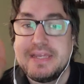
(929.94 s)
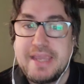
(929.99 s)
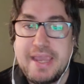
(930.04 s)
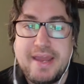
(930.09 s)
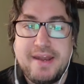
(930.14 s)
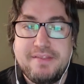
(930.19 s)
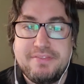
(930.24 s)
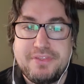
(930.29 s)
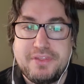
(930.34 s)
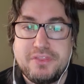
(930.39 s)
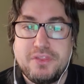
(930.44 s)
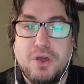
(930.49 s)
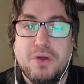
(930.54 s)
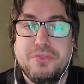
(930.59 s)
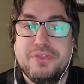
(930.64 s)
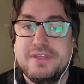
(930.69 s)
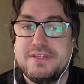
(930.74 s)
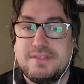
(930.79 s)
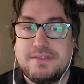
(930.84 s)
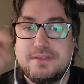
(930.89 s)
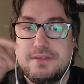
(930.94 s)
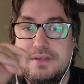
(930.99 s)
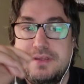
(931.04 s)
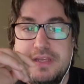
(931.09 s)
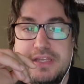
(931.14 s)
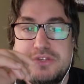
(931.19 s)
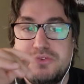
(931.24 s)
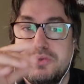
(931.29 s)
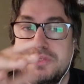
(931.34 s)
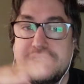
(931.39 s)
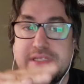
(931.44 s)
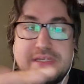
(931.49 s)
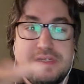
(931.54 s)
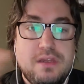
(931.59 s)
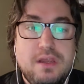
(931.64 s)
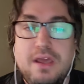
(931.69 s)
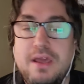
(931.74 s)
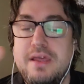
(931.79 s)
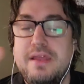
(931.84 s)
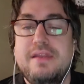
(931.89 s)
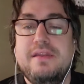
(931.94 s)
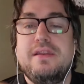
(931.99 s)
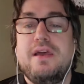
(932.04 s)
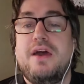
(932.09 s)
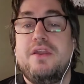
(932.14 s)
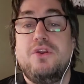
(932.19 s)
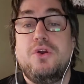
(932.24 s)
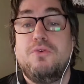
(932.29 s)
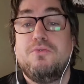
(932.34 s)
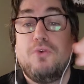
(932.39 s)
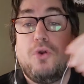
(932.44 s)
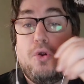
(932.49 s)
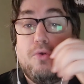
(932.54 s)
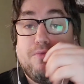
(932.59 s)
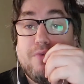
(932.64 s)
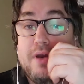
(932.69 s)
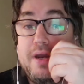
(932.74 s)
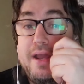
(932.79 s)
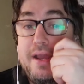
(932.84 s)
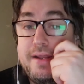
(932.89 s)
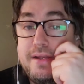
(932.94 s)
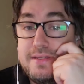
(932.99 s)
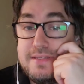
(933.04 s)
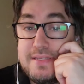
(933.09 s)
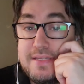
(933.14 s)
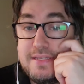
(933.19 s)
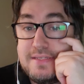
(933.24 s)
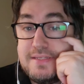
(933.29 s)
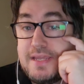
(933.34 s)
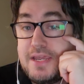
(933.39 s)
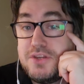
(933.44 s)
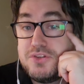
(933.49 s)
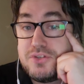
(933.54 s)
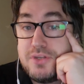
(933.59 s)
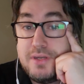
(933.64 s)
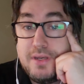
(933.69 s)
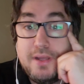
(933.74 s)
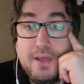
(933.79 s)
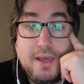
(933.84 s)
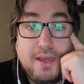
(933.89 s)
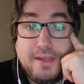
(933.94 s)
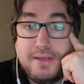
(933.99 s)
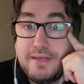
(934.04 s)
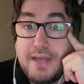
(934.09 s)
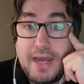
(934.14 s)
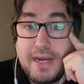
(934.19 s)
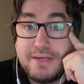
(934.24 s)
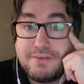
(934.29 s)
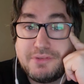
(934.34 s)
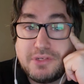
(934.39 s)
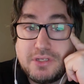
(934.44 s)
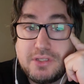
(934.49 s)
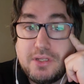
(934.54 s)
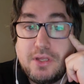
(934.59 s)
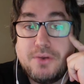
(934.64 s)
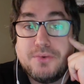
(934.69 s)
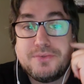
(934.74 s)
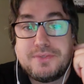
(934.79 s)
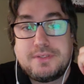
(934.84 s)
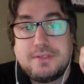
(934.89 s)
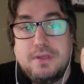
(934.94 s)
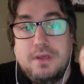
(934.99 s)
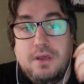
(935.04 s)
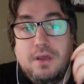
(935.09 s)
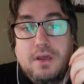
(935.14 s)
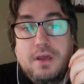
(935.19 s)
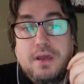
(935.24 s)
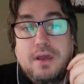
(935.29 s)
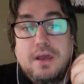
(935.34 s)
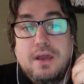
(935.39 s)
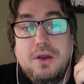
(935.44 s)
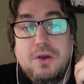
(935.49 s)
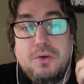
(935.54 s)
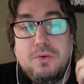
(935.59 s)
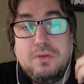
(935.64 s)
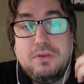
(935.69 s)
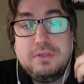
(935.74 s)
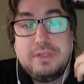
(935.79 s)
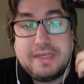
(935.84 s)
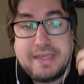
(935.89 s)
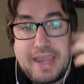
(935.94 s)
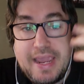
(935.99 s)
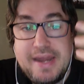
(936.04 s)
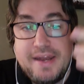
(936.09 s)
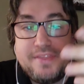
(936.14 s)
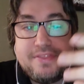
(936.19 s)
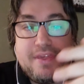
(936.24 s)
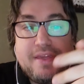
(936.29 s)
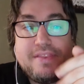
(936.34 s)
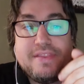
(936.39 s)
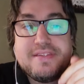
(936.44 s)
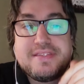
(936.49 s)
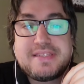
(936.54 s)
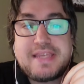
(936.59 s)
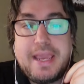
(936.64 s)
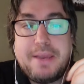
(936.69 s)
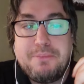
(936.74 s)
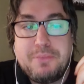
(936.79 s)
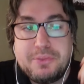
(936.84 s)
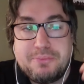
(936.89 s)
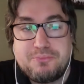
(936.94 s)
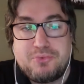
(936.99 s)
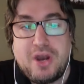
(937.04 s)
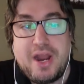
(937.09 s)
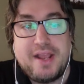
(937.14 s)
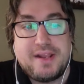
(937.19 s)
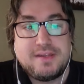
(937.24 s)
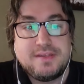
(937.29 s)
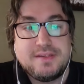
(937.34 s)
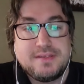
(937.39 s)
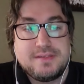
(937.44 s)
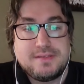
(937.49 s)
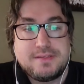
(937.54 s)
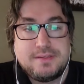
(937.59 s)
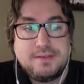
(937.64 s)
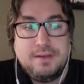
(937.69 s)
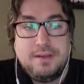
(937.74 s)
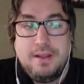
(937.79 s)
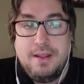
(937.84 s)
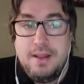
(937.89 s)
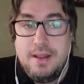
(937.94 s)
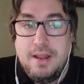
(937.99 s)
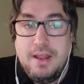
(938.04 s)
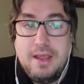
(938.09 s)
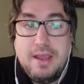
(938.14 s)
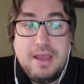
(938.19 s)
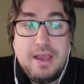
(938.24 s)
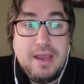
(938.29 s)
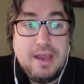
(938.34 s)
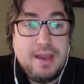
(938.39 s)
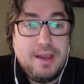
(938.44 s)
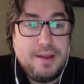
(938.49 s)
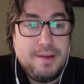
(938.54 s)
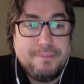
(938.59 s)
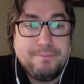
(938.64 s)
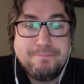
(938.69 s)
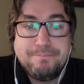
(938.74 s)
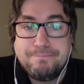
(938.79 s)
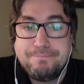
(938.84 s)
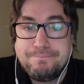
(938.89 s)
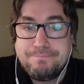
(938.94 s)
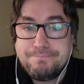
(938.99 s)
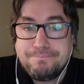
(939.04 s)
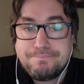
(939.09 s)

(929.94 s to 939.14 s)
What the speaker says: anything, though, this was not an overnight sensation, not even close. Like anything, this came with practice. I